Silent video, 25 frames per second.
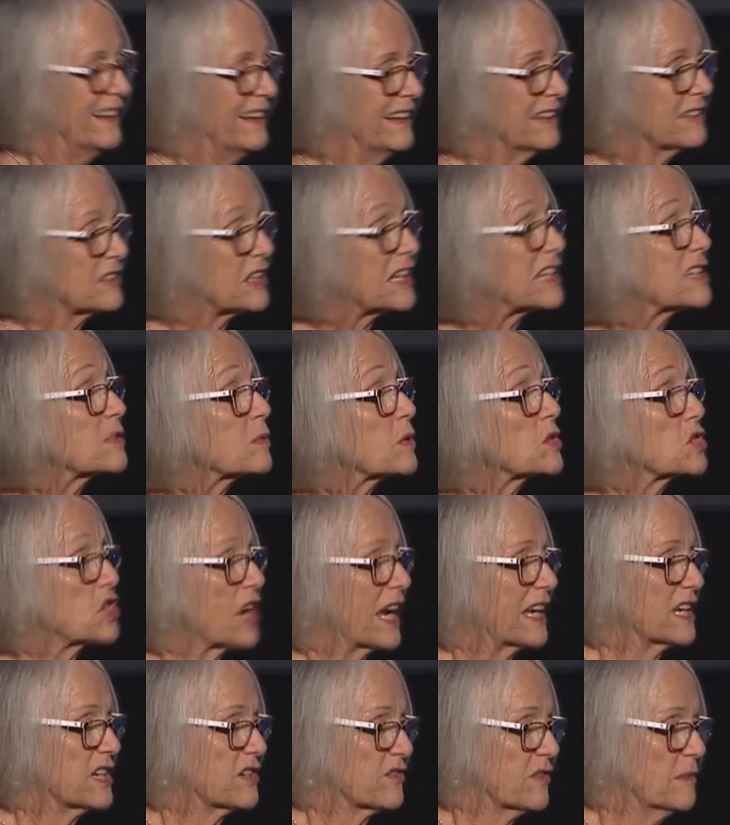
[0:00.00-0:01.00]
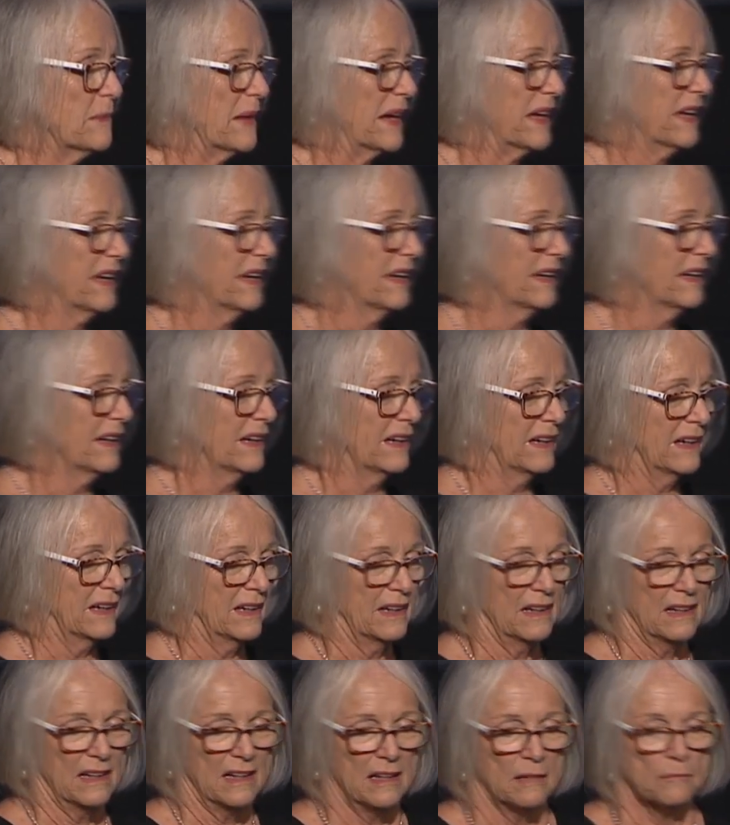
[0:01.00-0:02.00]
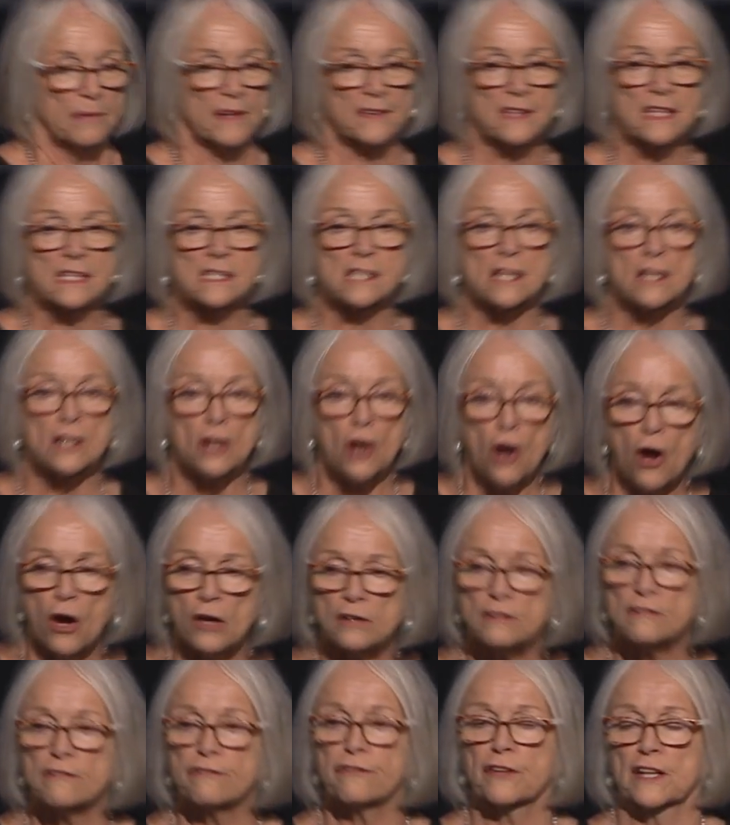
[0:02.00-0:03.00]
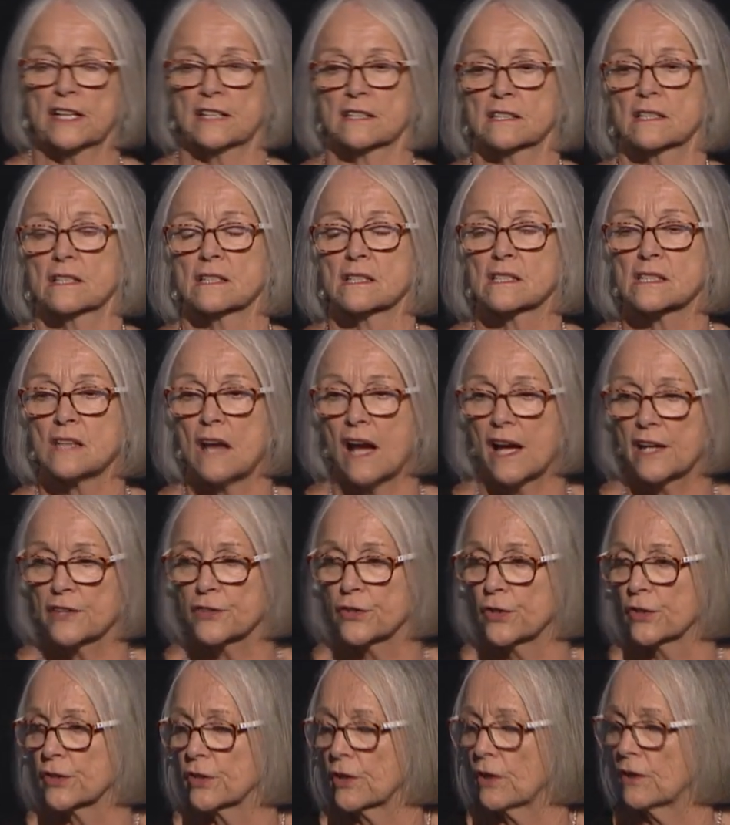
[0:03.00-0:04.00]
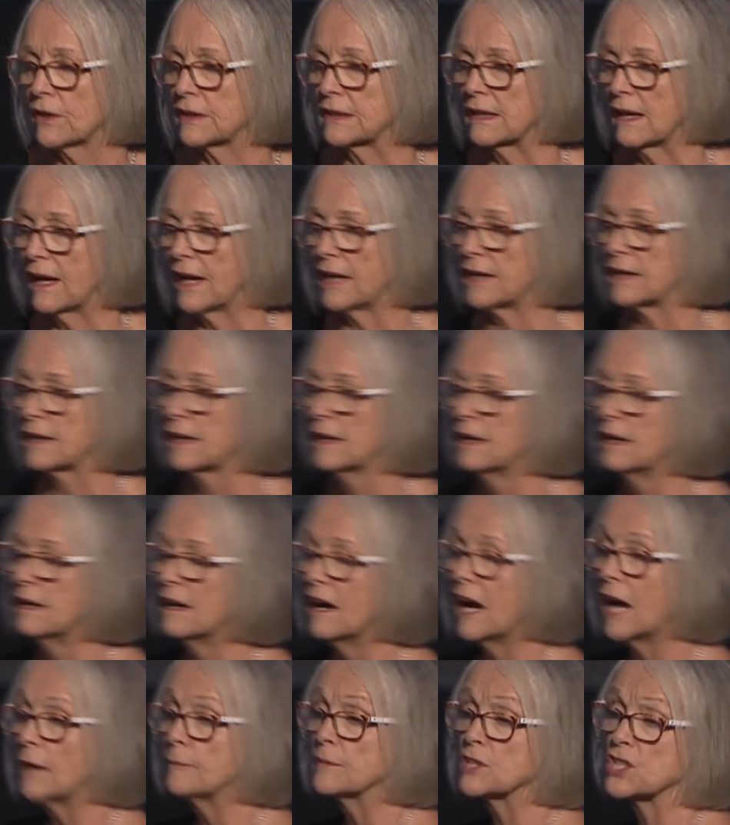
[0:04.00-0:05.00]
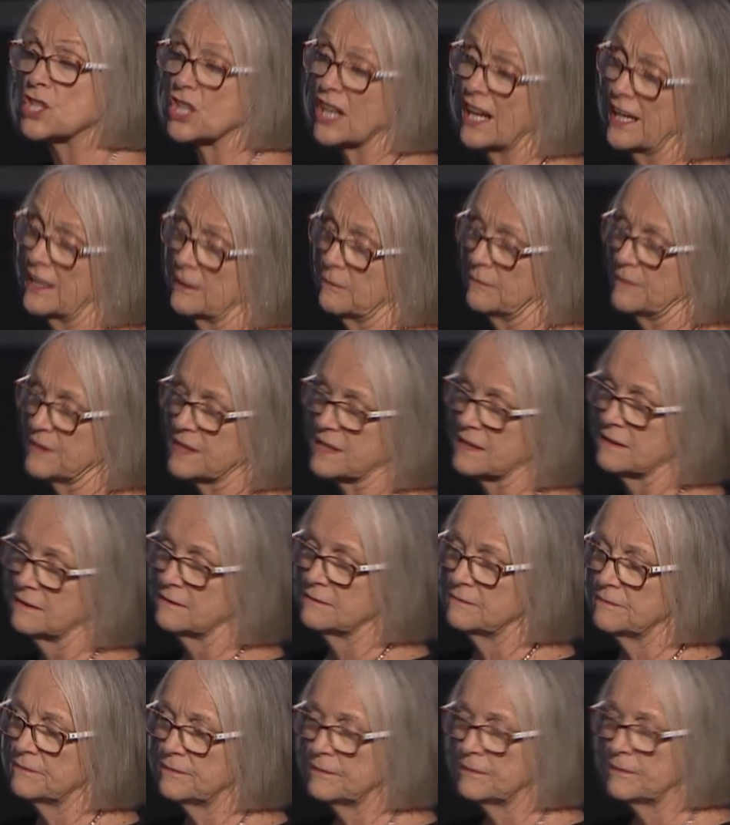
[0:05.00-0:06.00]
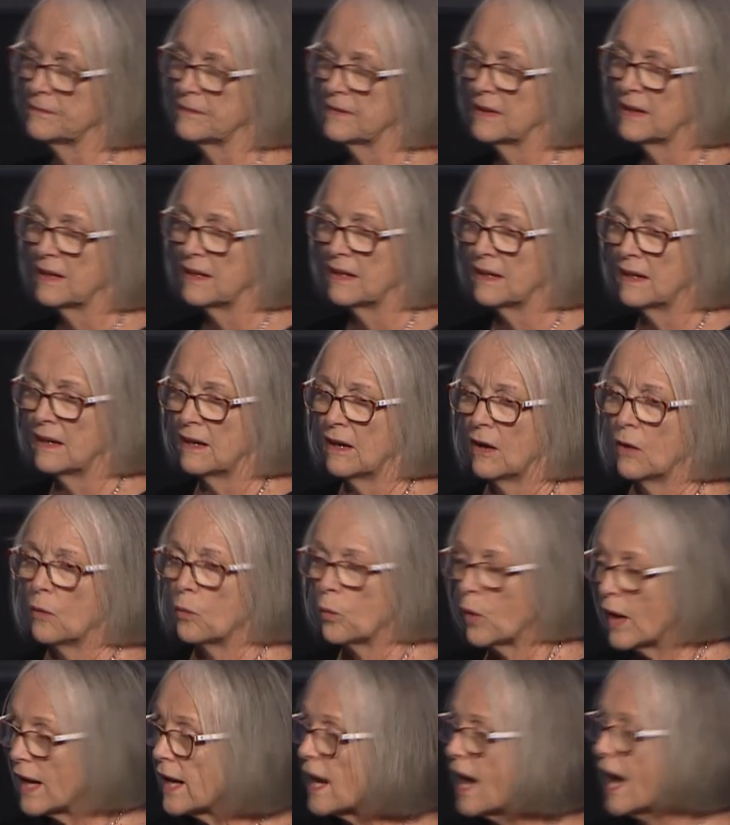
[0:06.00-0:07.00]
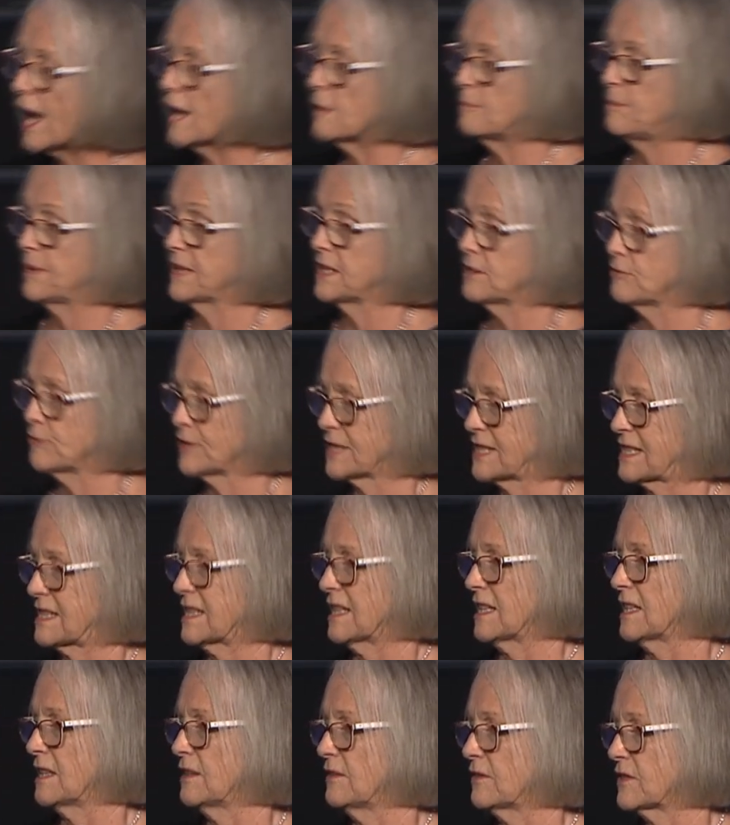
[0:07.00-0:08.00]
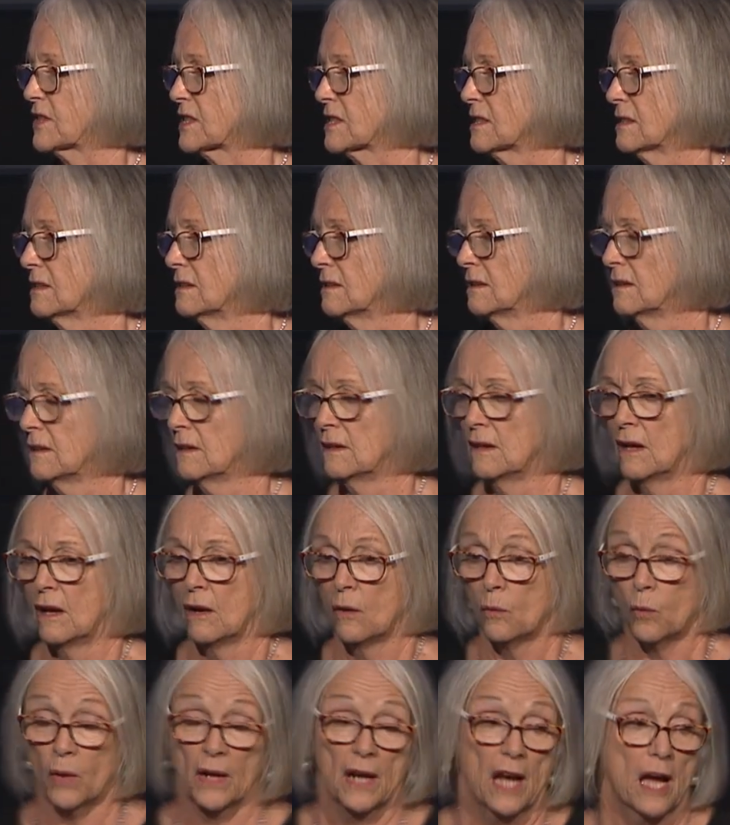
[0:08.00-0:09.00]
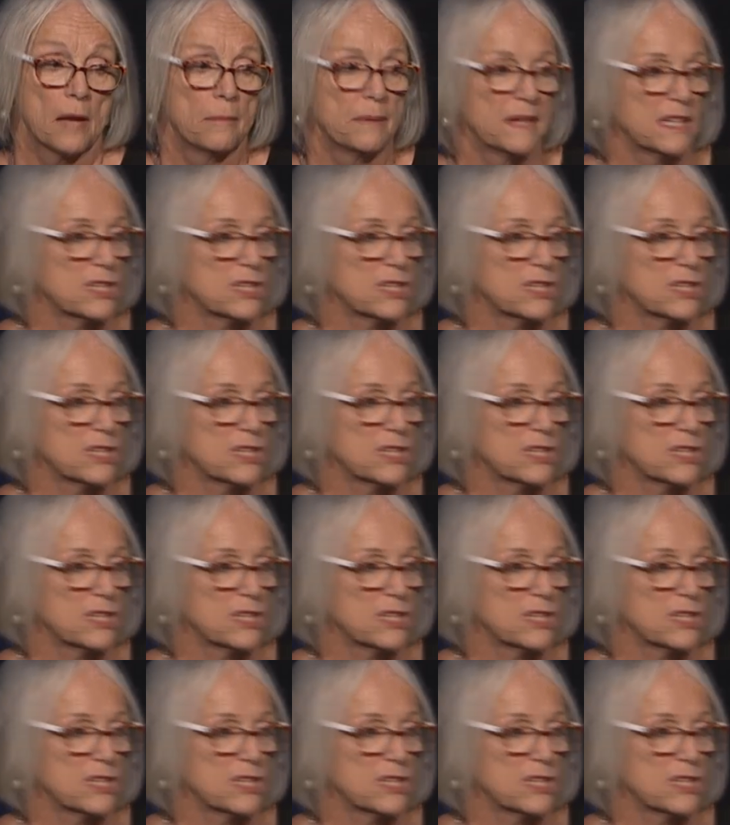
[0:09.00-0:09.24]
things would change for me. But there's a conflict inside her going like, I'm ashamed. Will I be received? Will I be